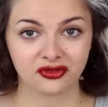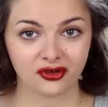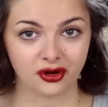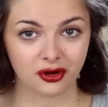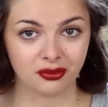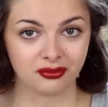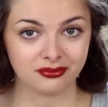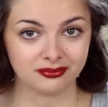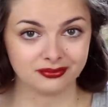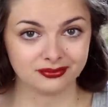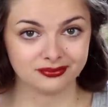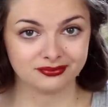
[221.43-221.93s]

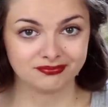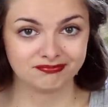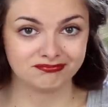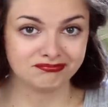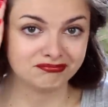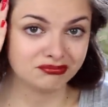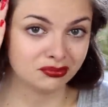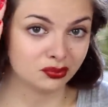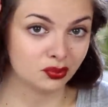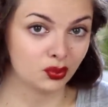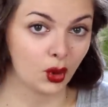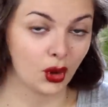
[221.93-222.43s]
from
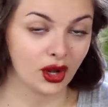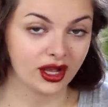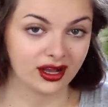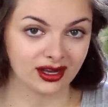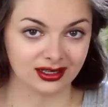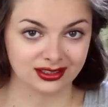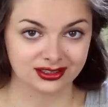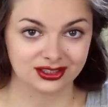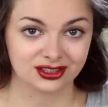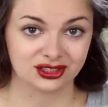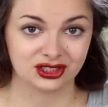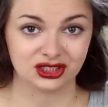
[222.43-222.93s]
boy
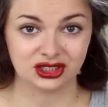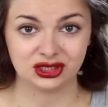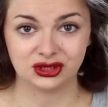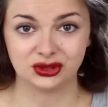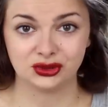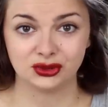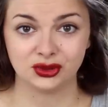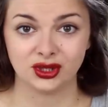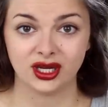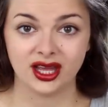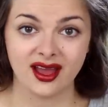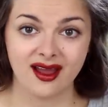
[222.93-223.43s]
cut
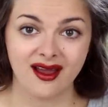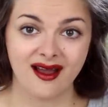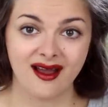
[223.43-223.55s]
to